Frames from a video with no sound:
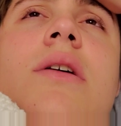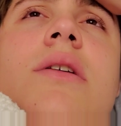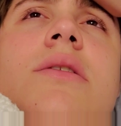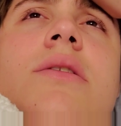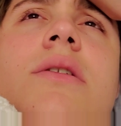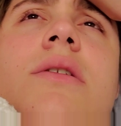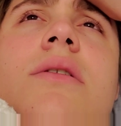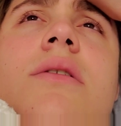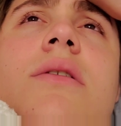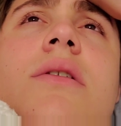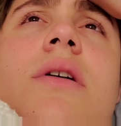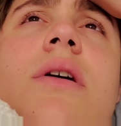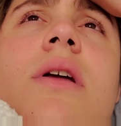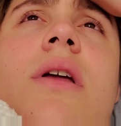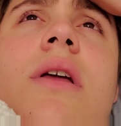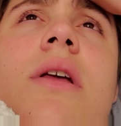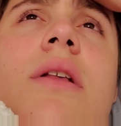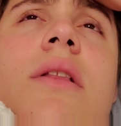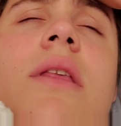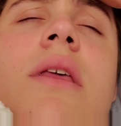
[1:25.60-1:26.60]
so
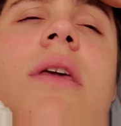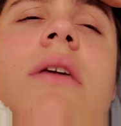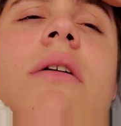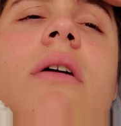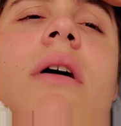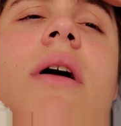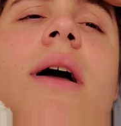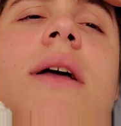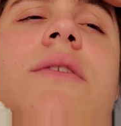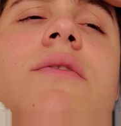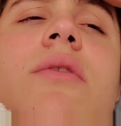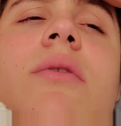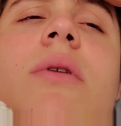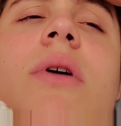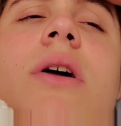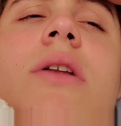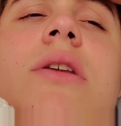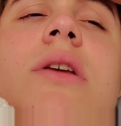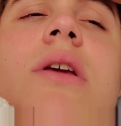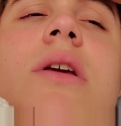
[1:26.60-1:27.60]
thank you all guys for
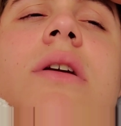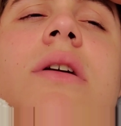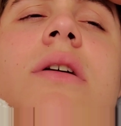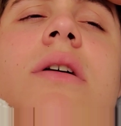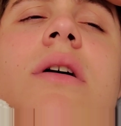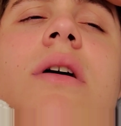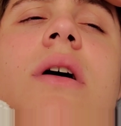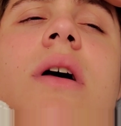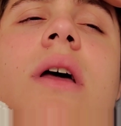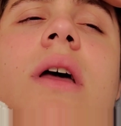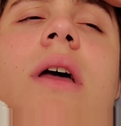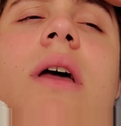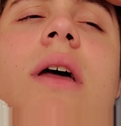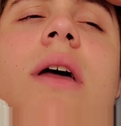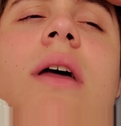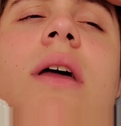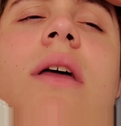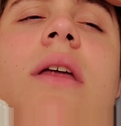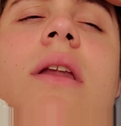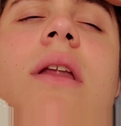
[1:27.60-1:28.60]
watching,
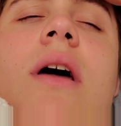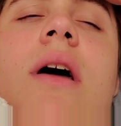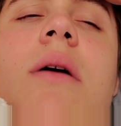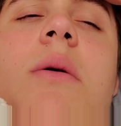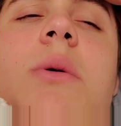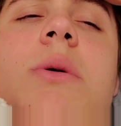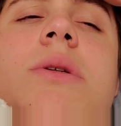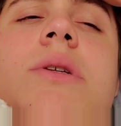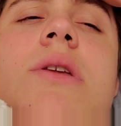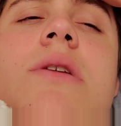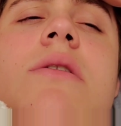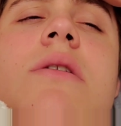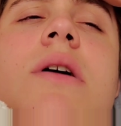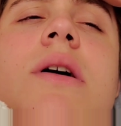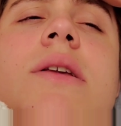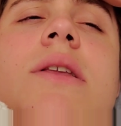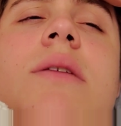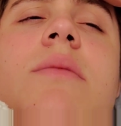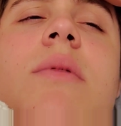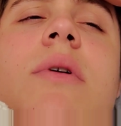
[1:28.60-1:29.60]
and I will see you
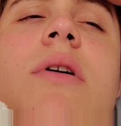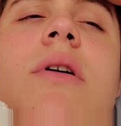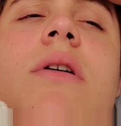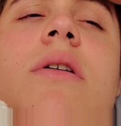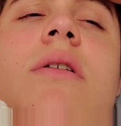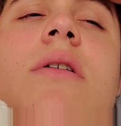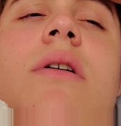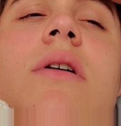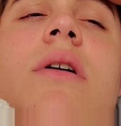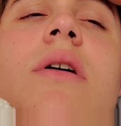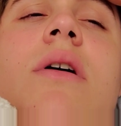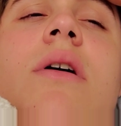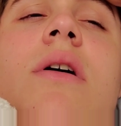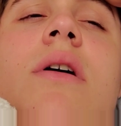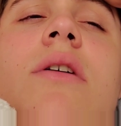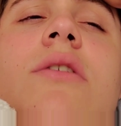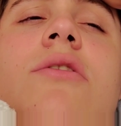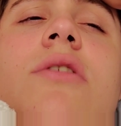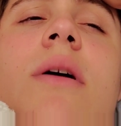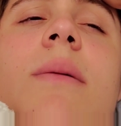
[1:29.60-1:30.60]
guys tomorrow.
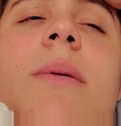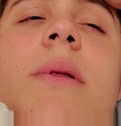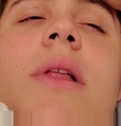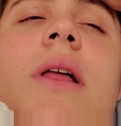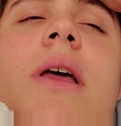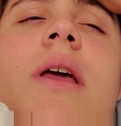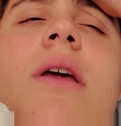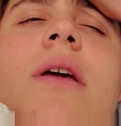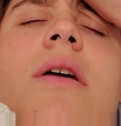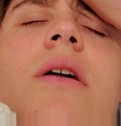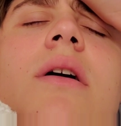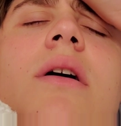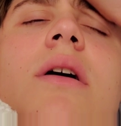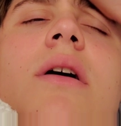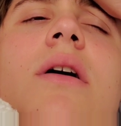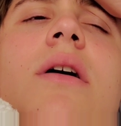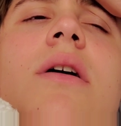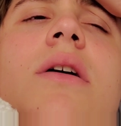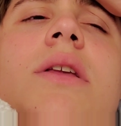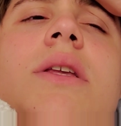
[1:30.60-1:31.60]
Drop a like,
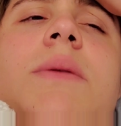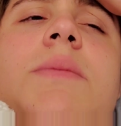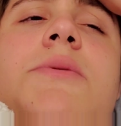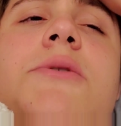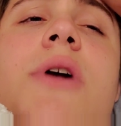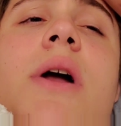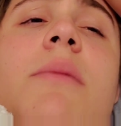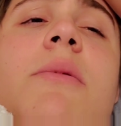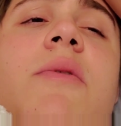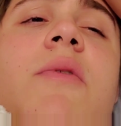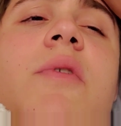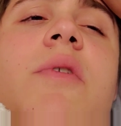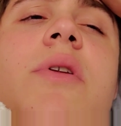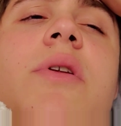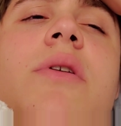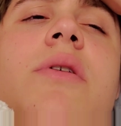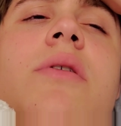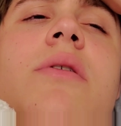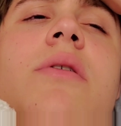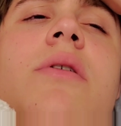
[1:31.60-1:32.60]
subscribe if you're
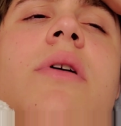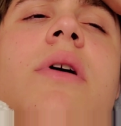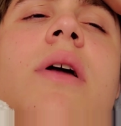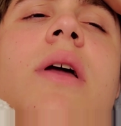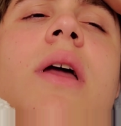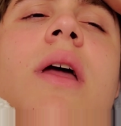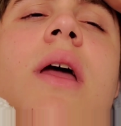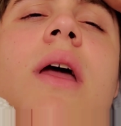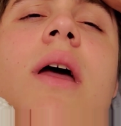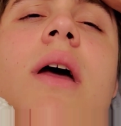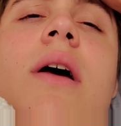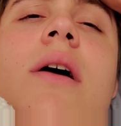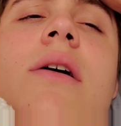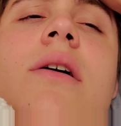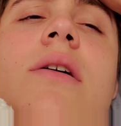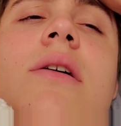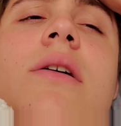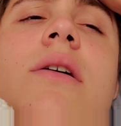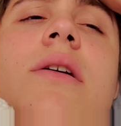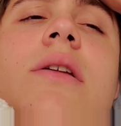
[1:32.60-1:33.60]
new.
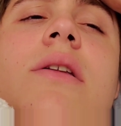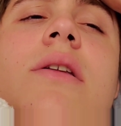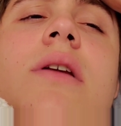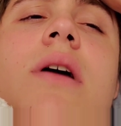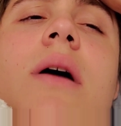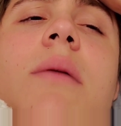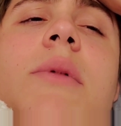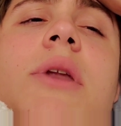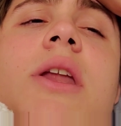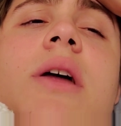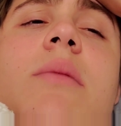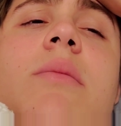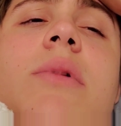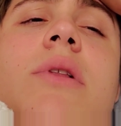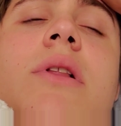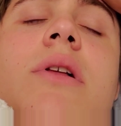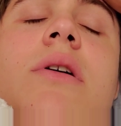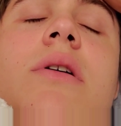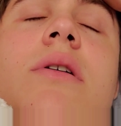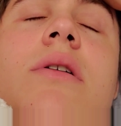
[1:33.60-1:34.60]
And comment down
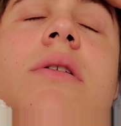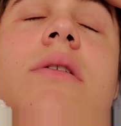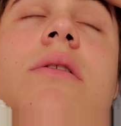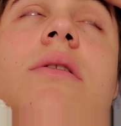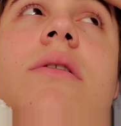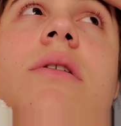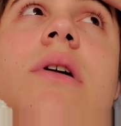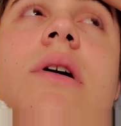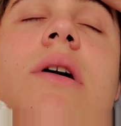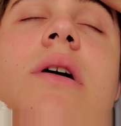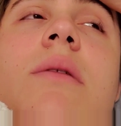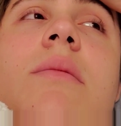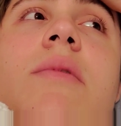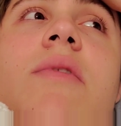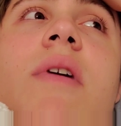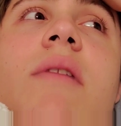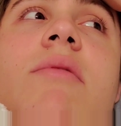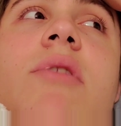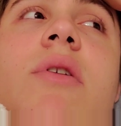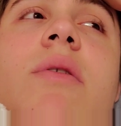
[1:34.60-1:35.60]
below
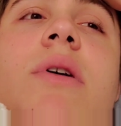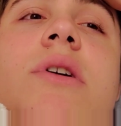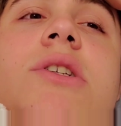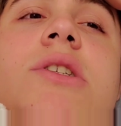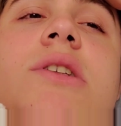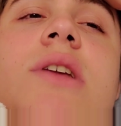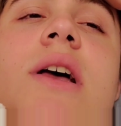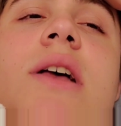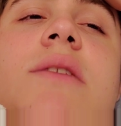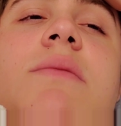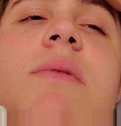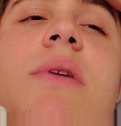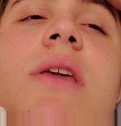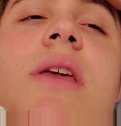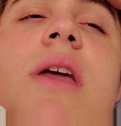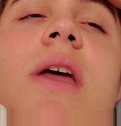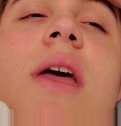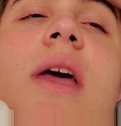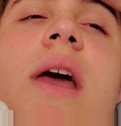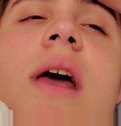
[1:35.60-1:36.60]
if you have any questions, ask
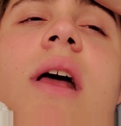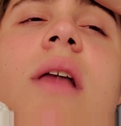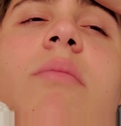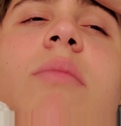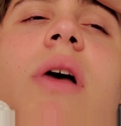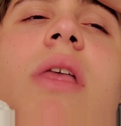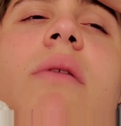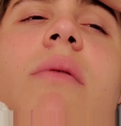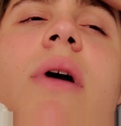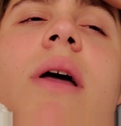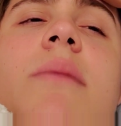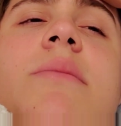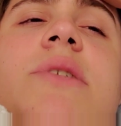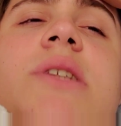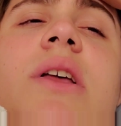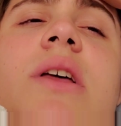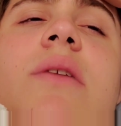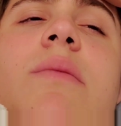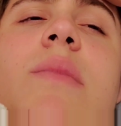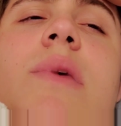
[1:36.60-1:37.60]
me. And by the way, I'm
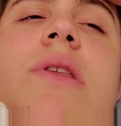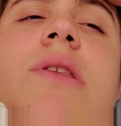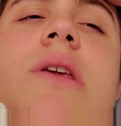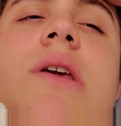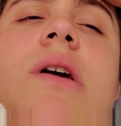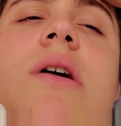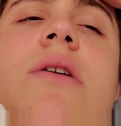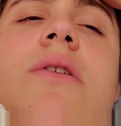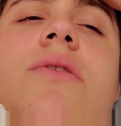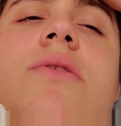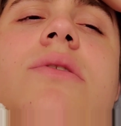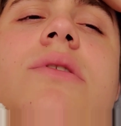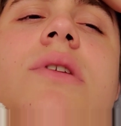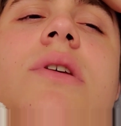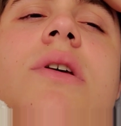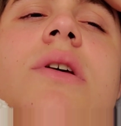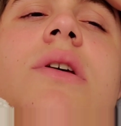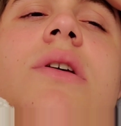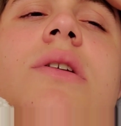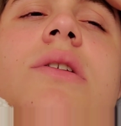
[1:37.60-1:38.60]
selling Minty codes.
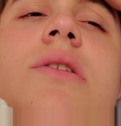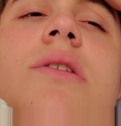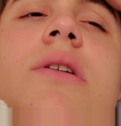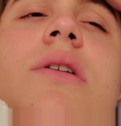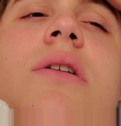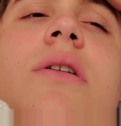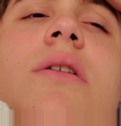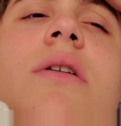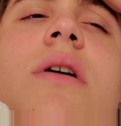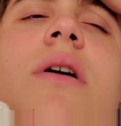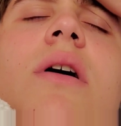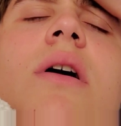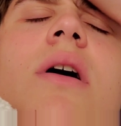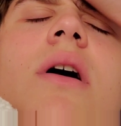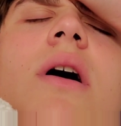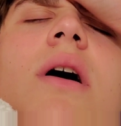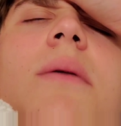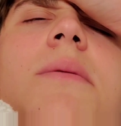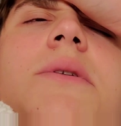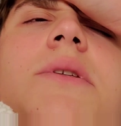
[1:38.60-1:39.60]
So
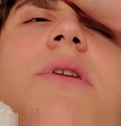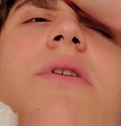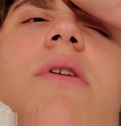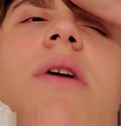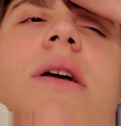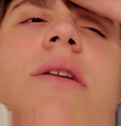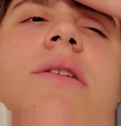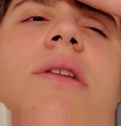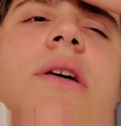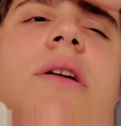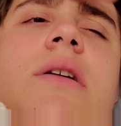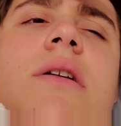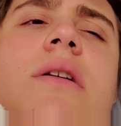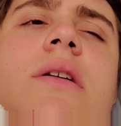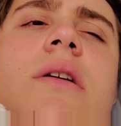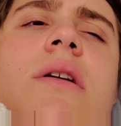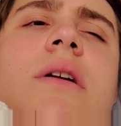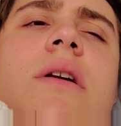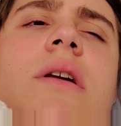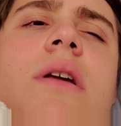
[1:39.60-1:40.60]
I will see you guys later.